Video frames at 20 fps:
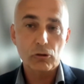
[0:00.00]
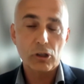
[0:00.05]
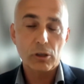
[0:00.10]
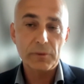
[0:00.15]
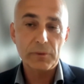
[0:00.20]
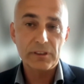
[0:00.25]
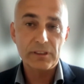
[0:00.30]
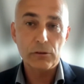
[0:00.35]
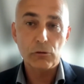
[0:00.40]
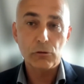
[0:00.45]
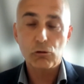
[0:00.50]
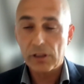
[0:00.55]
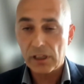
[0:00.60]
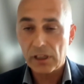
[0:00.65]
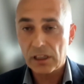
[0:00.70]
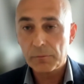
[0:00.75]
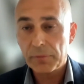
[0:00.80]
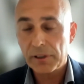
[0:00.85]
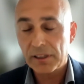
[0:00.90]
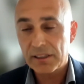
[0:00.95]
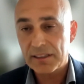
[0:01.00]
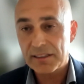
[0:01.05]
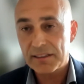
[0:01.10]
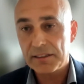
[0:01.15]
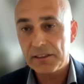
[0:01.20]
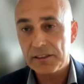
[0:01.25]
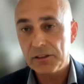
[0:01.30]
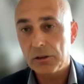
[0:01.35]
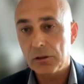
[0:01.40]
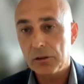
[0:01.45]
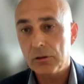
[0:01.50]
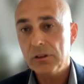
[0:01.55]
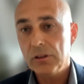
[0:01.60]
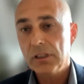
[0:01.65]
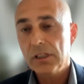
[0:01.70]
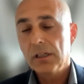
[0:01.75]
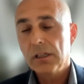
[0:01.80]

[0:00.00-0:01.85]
committee chaired by the CEO,